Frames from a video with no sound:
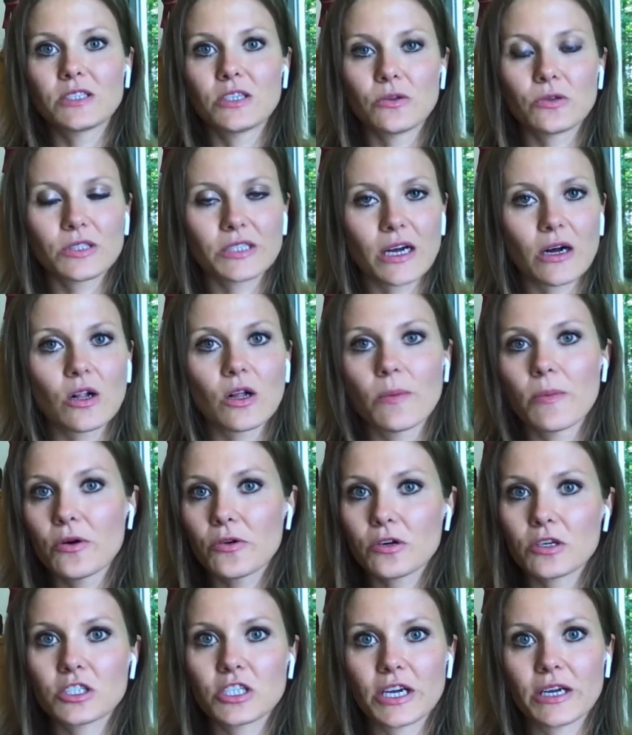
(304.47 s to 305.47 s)
you sell a
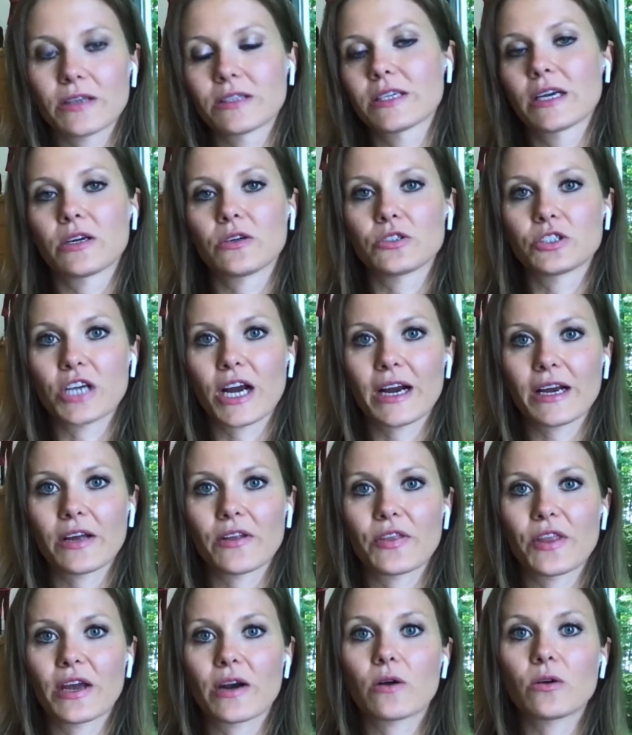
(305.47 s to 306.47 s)
motorcycle
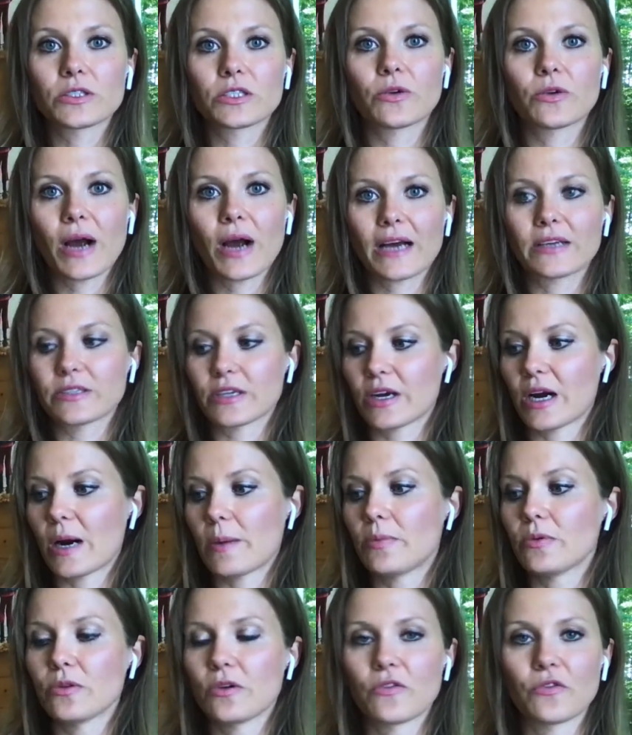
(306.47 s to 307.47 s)
jacket that also has a
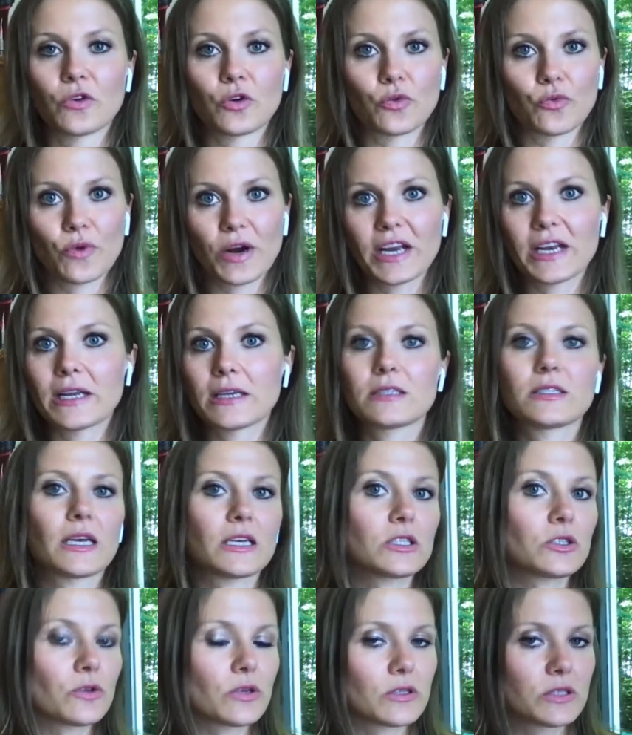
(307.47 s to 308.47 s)
couple of great
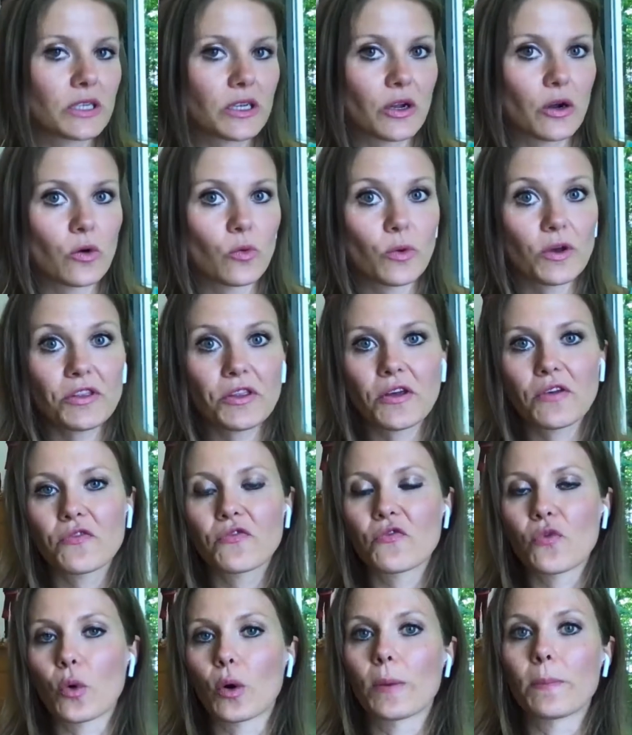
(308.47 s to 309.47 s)
accessories that go with it
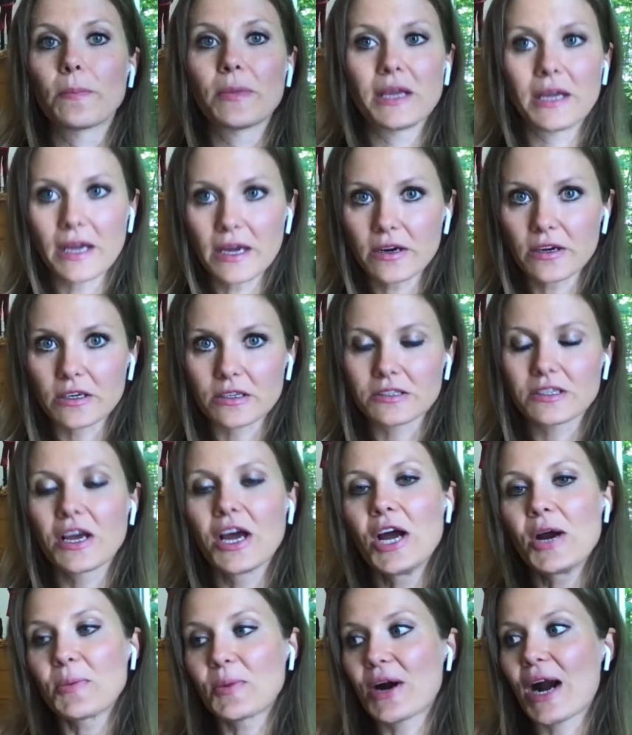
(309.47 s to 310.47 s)
for beginners.
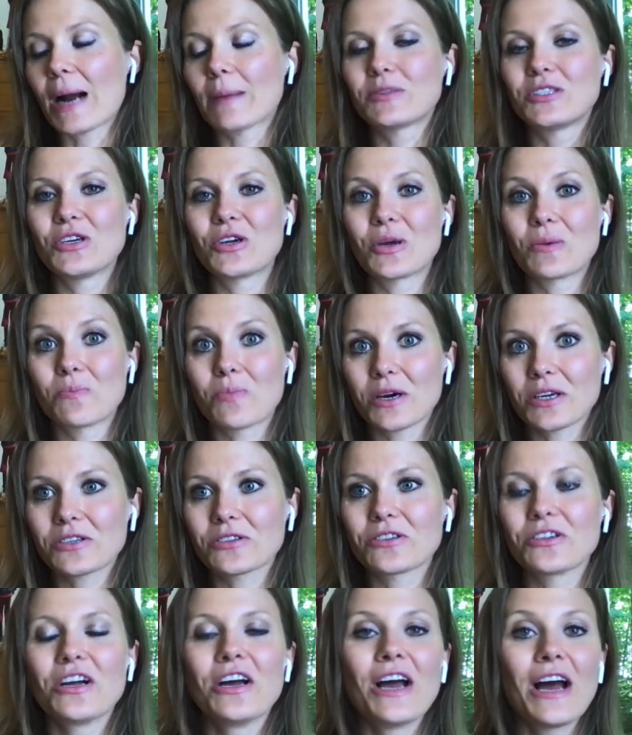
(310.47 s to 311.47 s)
Perhaps you can
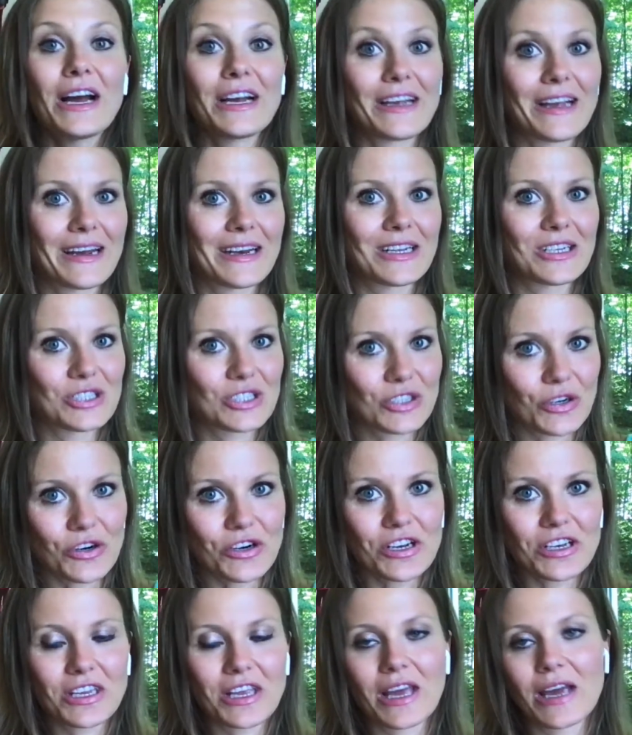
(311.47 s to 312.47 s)
bundle a getting
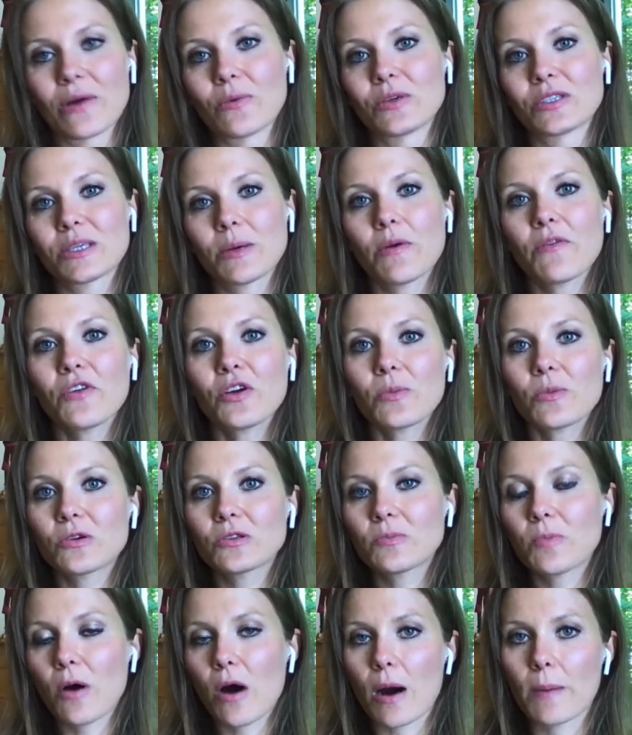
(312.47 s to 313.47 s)
started kit with some of your
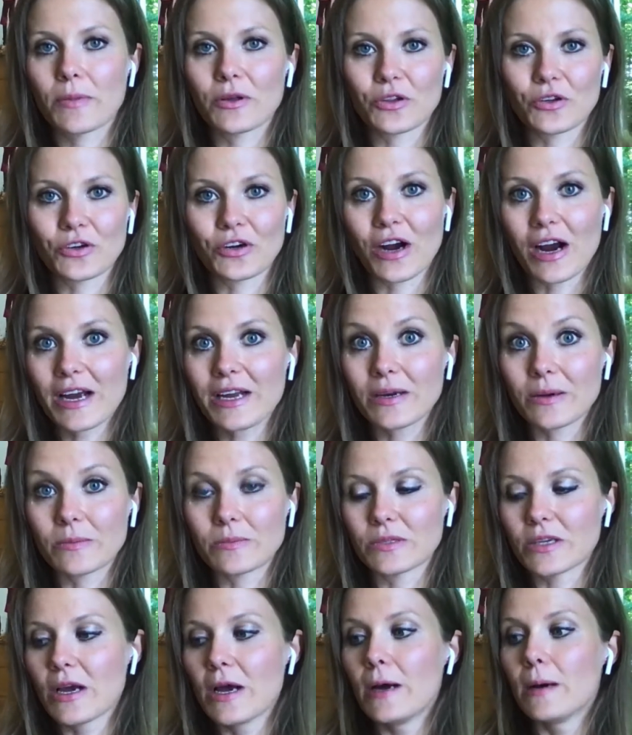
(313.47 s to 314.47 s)
most popular
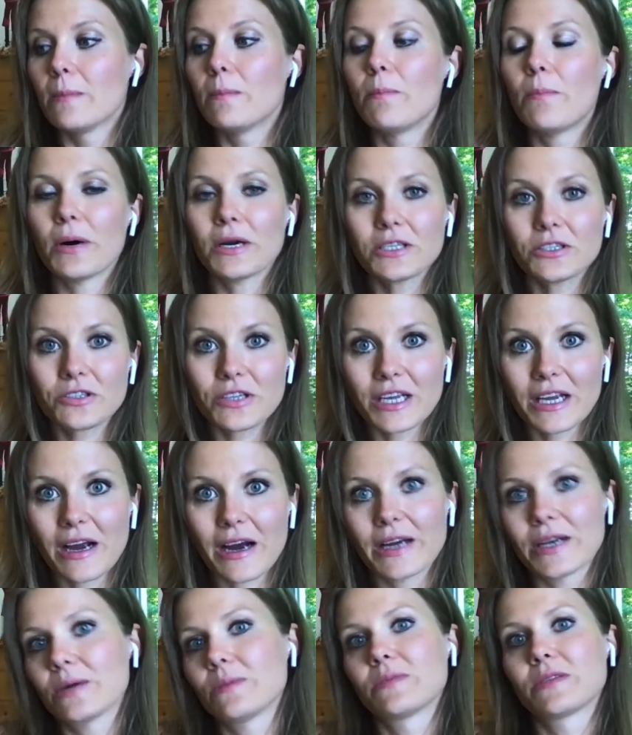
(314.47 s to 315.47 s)
items. Bundling
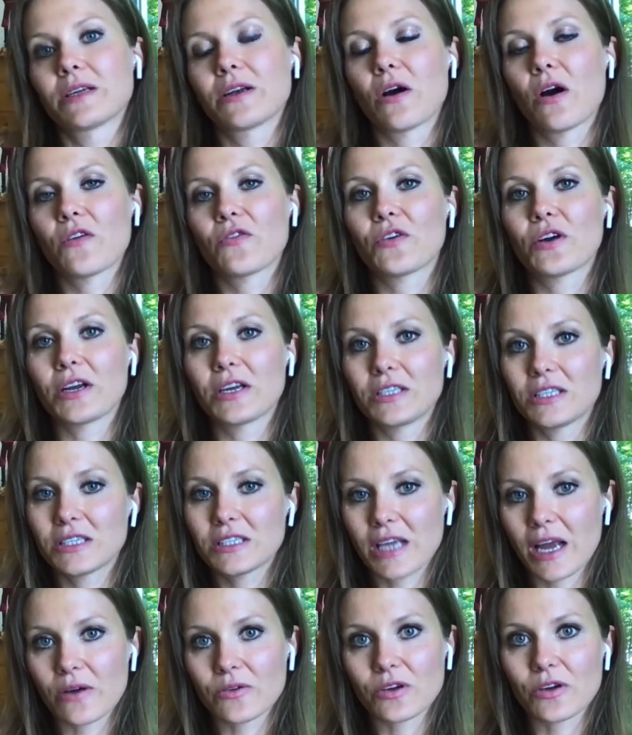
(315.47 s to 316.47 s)
items and offering a
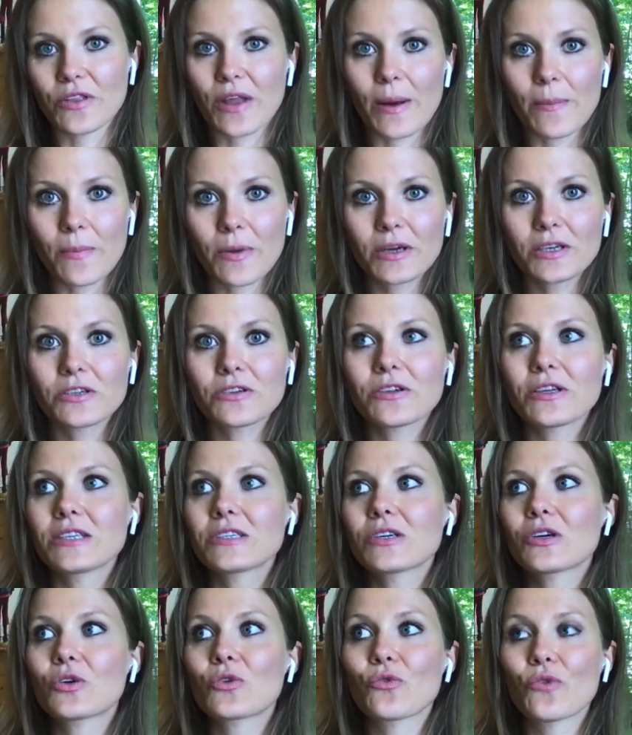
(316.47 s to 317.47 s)
discount on that bundle is
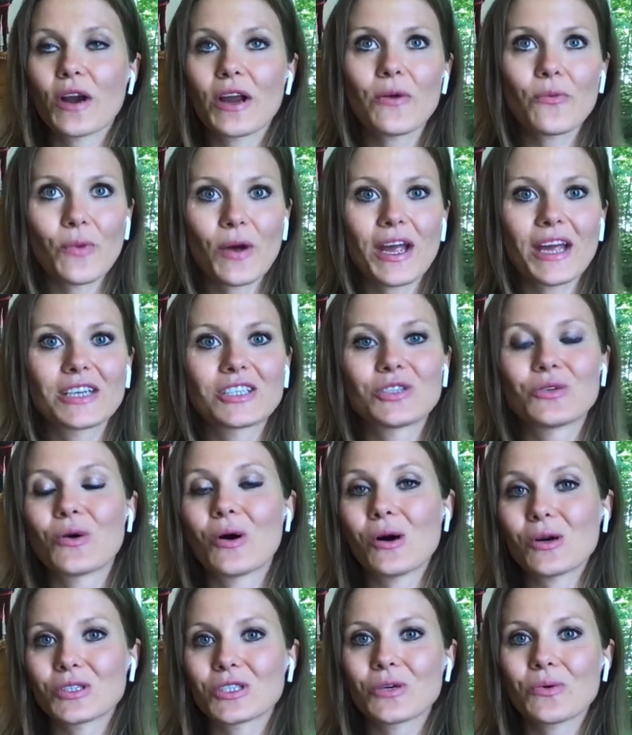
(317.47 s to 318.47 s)
a great way to
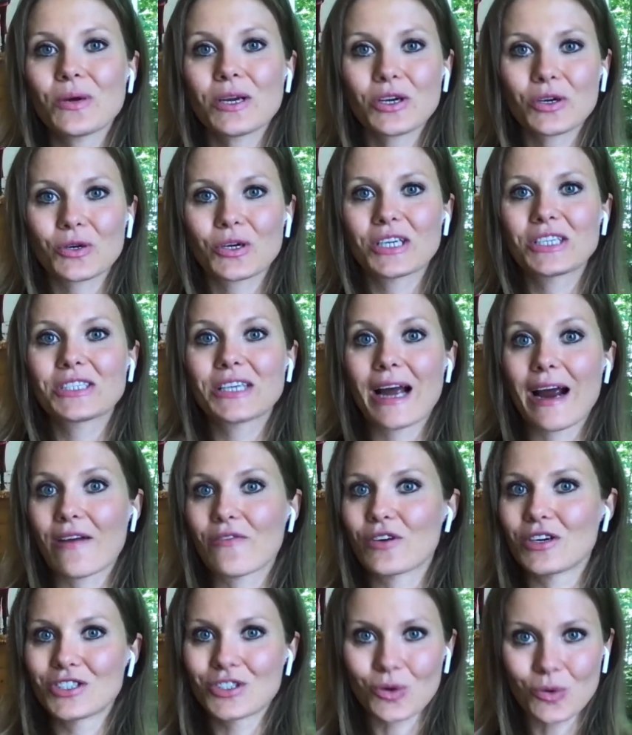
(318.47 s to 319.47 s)
also increase
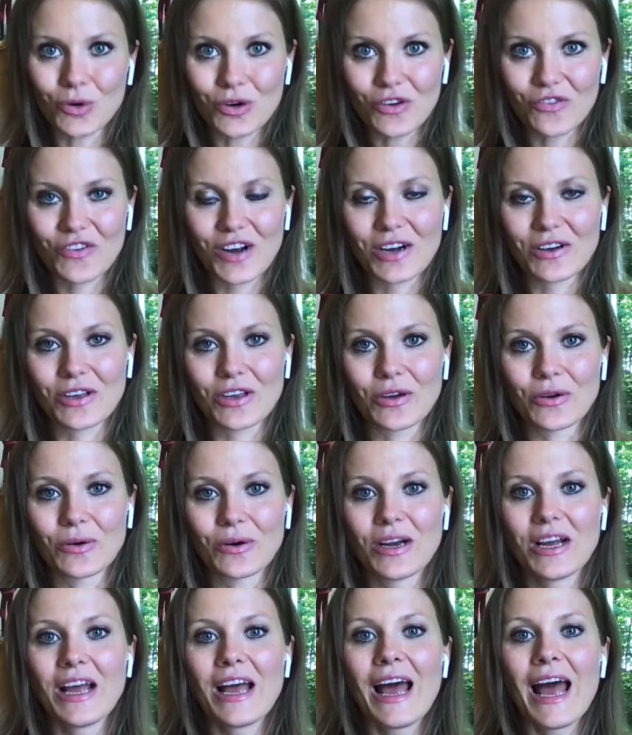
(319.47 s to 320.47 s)
average order value.
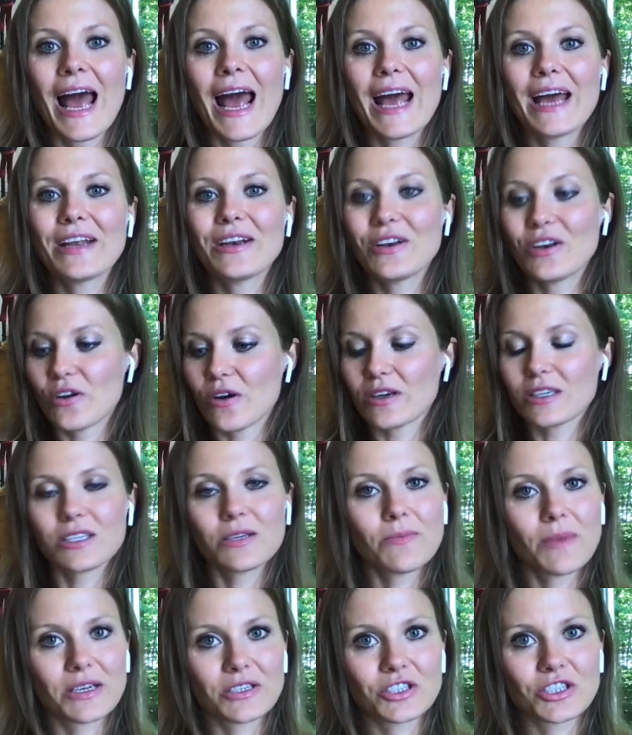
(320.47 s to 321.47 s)
And not to
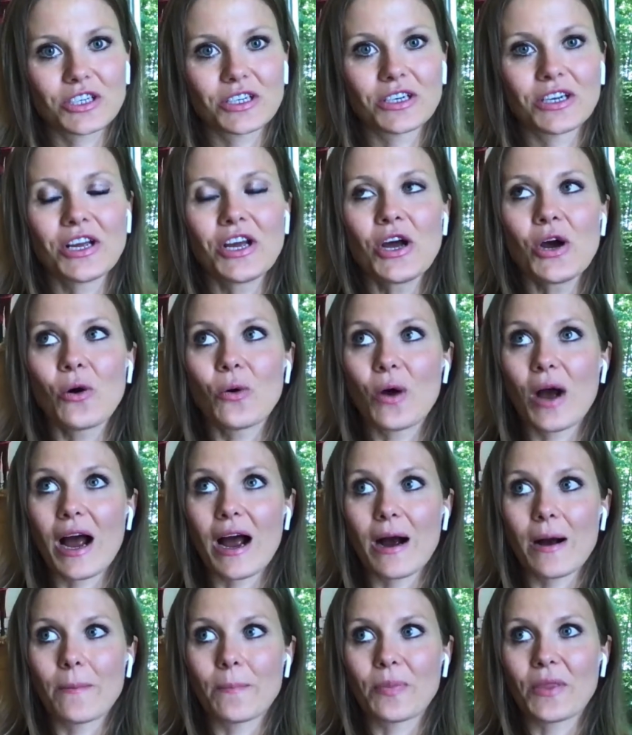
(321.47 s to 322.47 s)
mention,
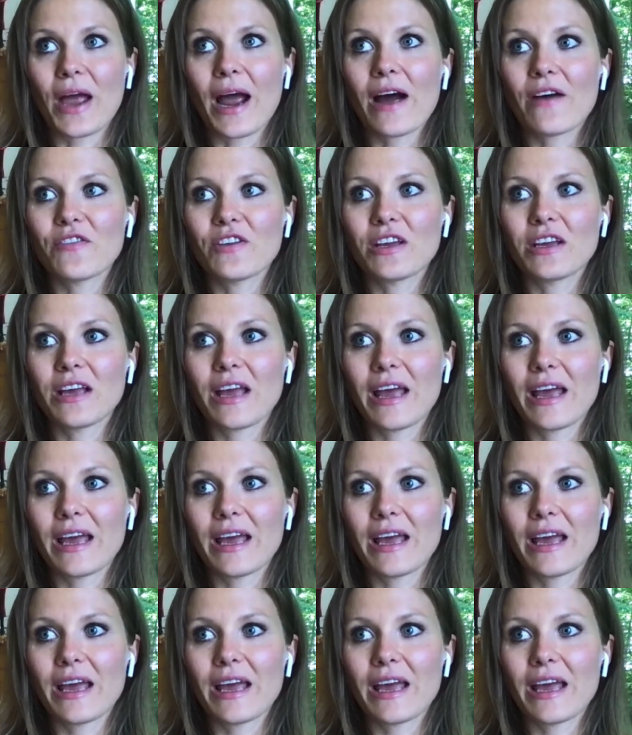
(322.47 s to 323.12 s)
having